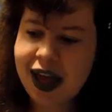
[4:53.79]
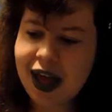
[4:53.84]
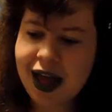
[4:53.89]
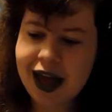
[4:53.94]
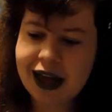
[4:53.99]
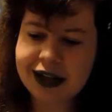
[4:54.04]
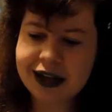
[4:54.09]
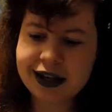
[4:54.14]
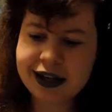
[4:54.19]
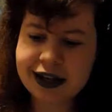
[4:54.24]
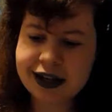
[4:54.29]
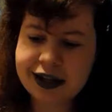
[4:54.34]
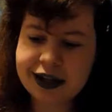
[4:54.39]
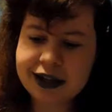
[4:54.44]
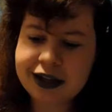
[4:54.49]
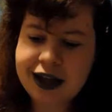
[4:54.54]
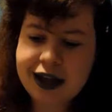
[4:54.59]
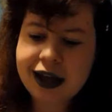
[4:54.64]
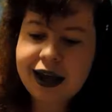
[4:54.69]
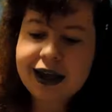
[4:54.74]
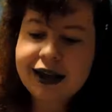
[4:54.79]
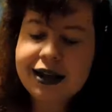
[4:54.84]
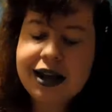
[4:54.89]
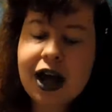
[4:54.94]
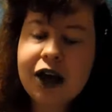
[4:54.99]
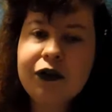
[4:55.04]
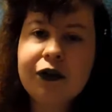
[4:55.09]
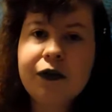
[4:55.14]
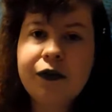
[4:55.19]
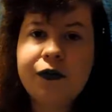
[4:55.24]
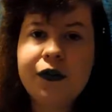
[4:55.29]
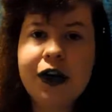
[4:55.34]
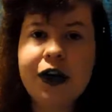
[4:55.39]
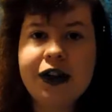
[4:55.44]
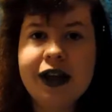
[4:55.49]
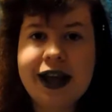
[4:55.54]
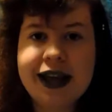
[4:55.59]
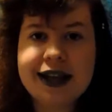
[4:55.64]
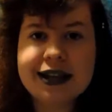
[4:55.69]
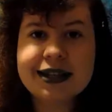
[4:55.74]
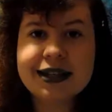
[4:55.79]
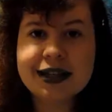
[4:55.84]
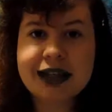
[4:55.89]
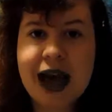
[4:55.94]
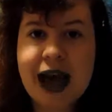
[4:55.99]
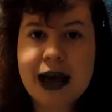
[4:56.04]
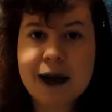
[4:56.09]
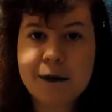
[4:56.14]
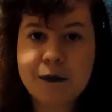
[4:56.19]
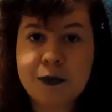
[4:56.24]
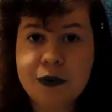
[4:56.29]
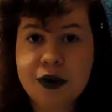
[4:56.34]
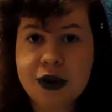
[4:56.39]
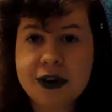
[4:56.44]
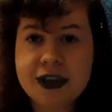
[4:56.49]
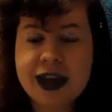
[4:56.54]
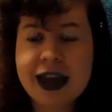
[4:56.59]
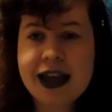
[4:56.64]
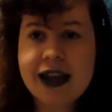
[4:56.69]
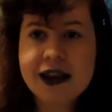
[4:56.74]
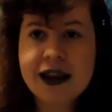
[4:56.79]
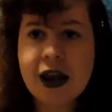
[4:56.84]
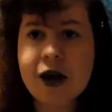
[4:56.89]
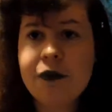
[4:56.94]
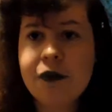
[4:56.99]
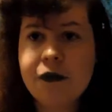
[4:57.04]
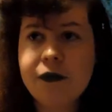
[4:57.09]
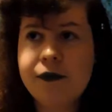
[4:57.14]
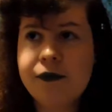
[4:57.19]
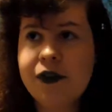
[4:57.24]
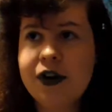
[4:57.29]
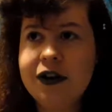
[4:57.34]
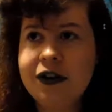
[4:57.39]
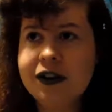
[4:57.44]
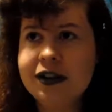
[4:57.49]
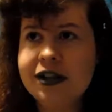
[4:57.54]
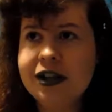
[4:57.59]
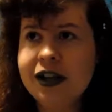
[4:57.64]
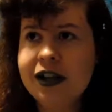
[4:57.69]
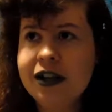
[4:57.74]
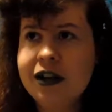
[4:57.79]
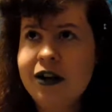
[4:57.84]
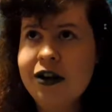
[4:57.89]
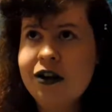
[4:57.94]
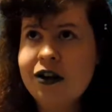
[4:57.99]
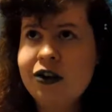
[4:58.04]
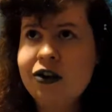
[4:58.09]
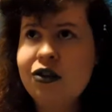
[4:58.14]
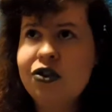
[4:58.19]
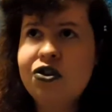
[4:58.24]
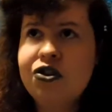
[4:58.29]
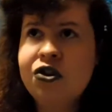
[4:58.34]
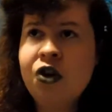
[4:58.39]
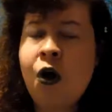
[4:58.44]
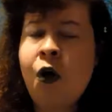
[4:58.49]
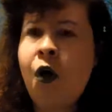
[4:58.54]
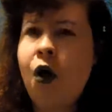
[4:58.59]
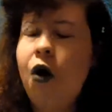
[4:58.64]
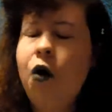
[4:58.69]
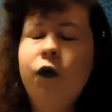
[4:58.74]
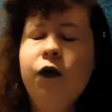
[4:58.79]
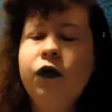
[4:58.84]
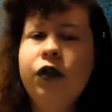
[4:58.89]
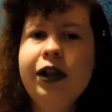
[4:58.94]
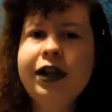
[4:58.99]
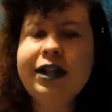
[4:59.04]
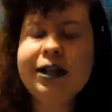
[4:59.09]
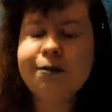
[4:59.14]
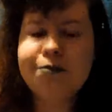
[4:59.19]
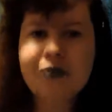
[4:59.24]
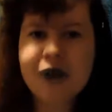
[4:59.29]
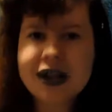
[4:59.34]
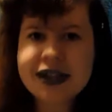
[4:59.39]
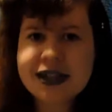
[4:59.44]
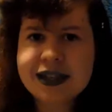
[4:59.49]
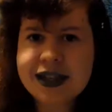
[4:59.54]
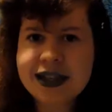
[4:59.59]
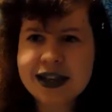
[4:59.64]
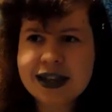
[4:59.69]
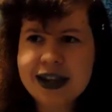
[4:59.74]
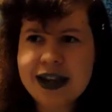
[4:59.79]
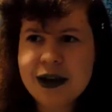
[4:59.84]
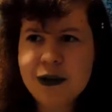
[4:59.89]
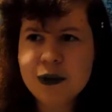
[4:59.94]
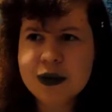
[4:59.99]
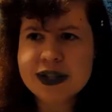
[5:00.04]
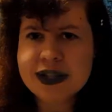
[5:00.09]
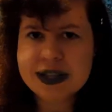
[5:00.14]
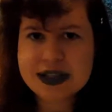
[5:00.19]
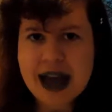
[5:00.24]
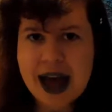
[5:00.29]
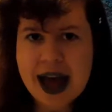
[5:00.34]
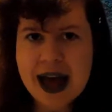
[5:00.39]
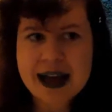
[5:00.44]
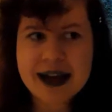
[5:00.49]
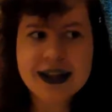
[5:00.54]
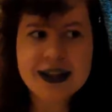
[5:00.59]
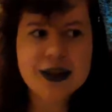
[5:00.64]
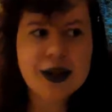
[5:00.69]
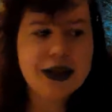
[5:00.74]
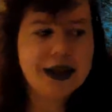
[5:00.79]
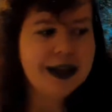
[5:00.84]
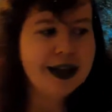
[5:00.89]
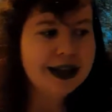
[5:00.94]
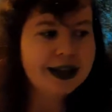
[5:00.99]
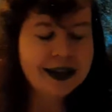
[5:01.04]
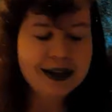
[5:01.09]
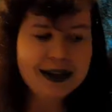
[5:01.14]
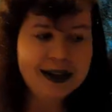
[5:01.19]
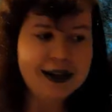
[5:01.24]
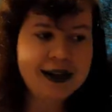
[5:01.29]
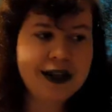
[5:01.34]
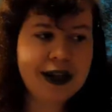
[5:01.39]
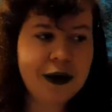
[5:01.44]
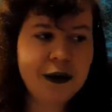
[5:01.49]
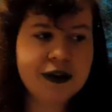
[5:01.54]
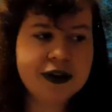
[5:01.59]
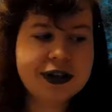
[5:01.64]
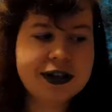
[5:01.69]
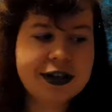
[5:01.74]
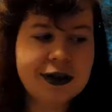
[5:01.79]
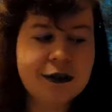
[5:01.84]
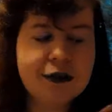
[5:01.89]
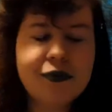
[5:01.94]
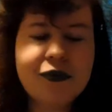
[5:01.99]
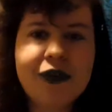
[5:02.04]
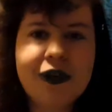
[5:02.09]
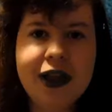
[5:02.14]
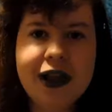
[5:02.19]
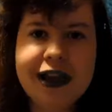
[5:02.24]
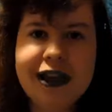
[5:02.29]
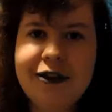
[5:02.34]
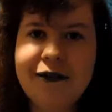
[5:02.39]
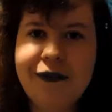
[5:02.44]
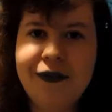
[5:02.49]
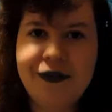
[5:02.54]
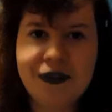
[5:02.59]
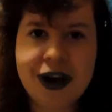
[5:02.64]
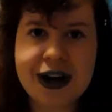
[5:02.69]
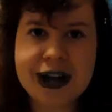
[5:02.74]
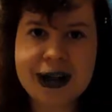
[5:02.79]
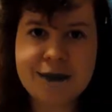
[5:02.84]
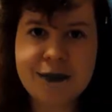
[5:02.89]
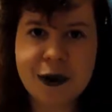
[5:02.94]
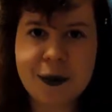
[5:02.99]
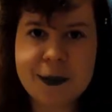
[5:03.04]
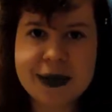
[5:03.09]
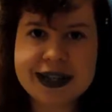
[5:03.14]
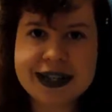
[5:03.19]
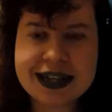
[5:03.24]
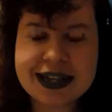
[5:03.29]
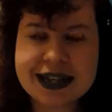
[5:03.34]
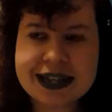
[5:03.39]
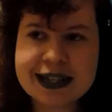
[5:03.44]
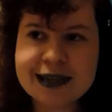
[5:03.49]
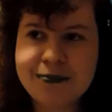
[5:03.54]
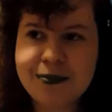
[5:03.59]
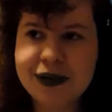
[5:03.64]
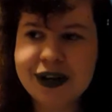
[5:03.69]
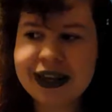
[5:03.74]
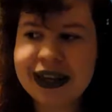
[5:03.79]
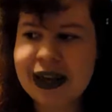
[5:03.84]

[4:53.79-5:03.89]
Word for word: And it never felt like a sad book. It never felt so overly depressing. It was sad. The, there were some really funny moments in this book.